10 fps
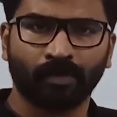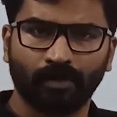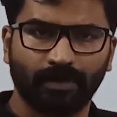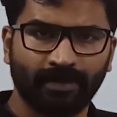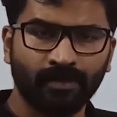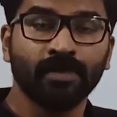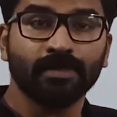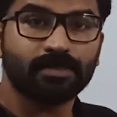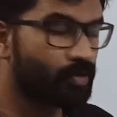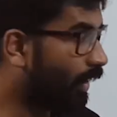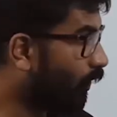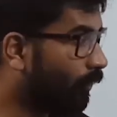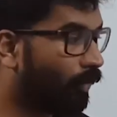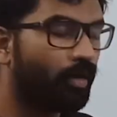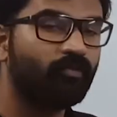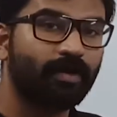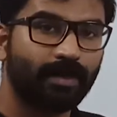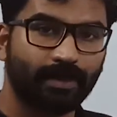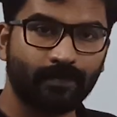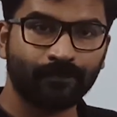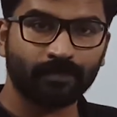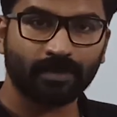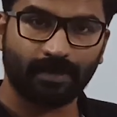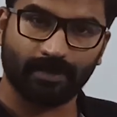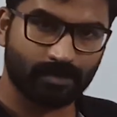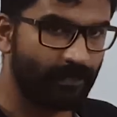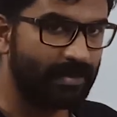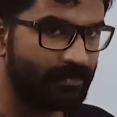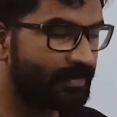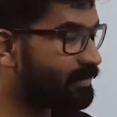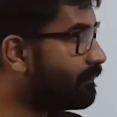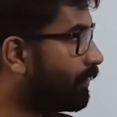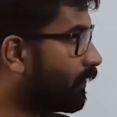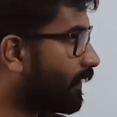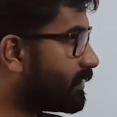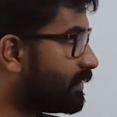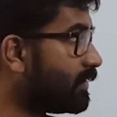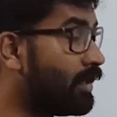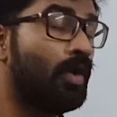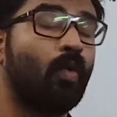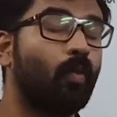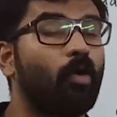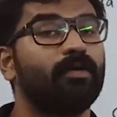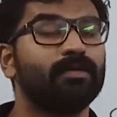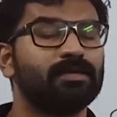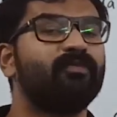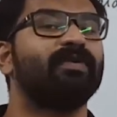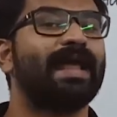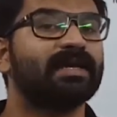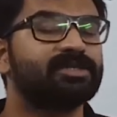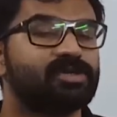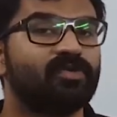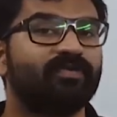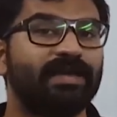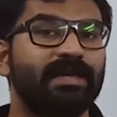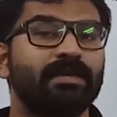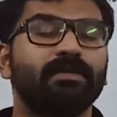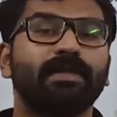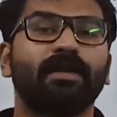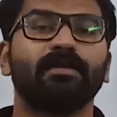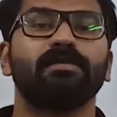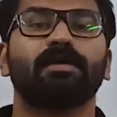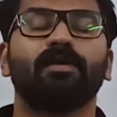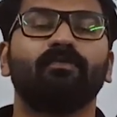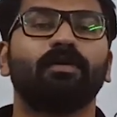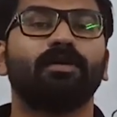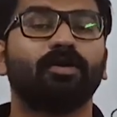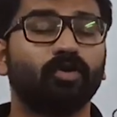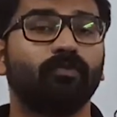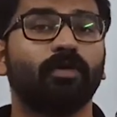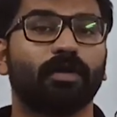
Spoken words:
Clear? So I hope all of you are getting. Right, it's very, very simple question. What is the fraction of heat that is converted to work?